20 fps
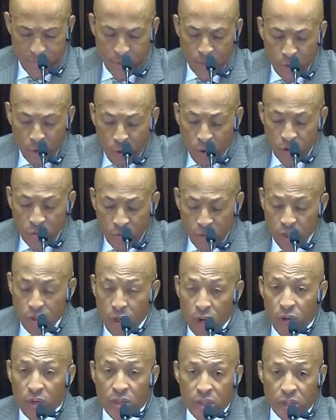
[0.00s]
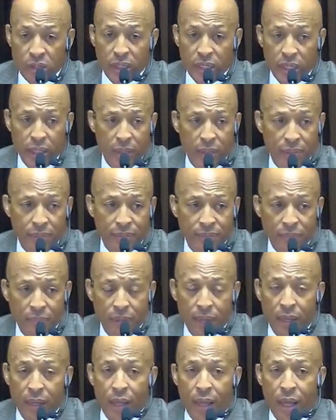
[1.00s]
The Lord's return is near.
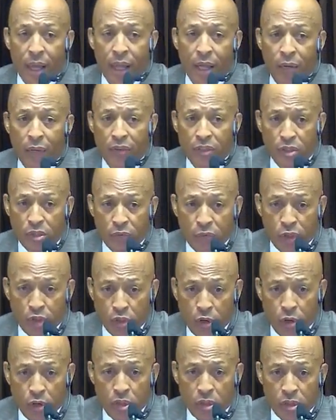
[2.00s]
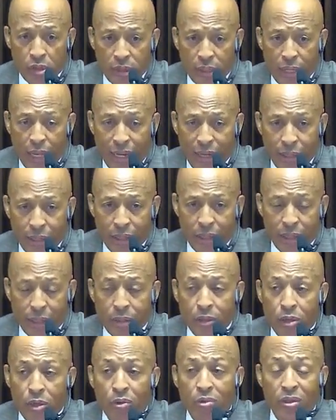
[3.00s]
And if his return is not
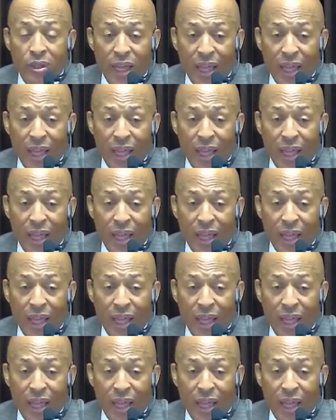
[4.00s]
near, your